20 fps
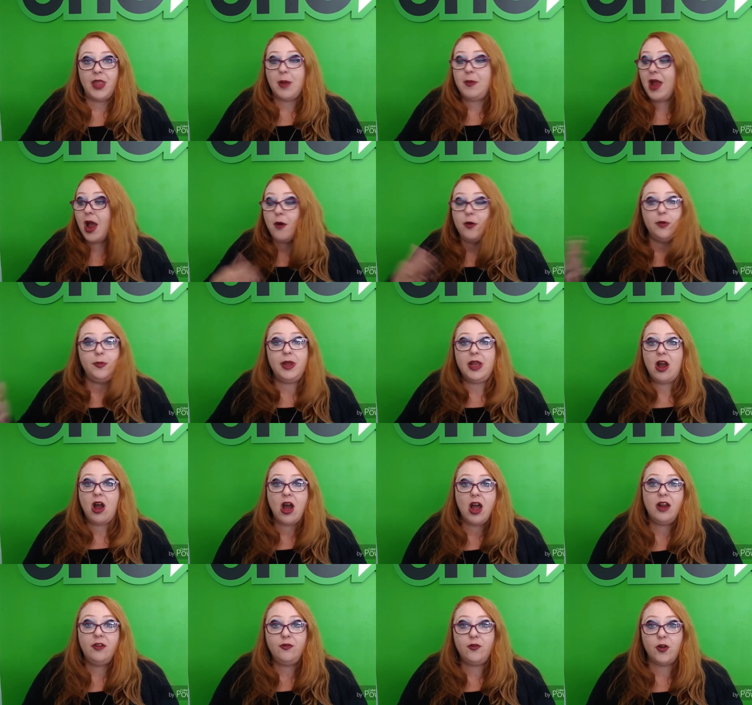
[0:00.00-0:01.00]
I mean, I would be
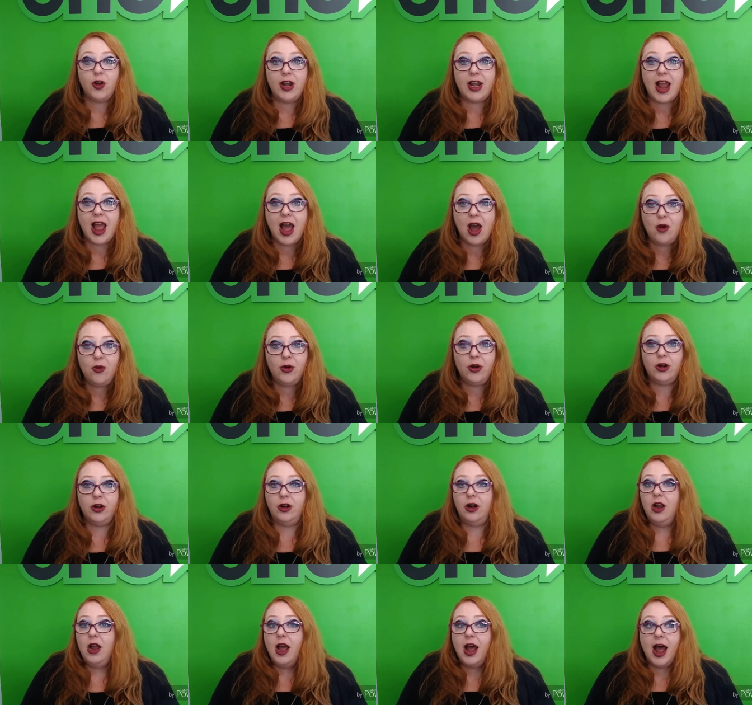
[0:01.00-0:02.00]
on for an
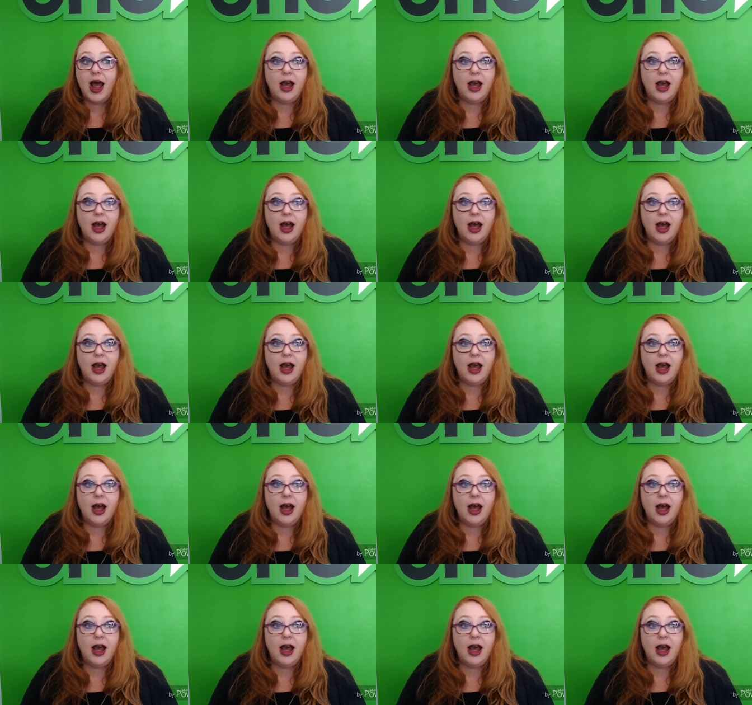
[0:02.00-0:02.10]
hour.